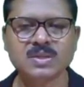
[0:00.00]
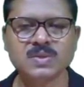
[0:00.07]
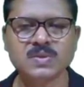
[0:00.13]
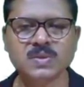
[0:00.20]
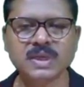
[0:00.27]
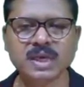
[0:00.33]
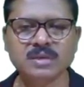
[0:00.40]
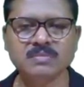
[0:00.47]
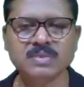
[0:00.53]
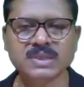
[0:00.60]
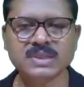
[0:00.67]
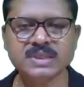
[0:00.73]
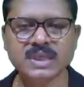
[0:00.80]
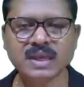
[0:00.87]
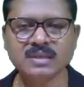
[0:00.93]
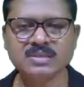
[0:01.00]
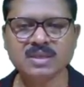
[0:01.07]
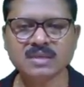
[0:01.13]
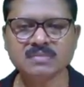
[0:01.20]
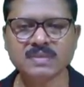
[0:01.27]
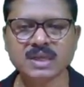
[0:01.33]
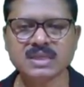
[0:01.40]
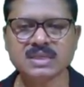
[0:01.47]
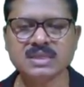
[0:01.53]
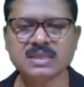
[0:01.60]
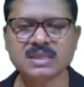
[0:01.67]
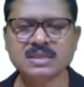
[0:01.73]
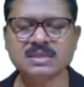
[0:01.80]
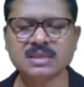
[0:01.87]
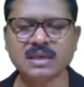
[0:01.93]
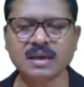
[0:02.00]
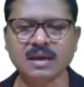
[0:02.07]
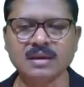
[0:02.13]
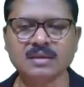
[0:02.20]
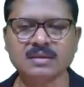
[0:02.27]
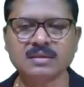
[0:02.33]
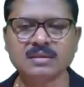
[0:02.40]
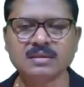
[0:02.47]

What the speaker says: So there will be a change of resistance here.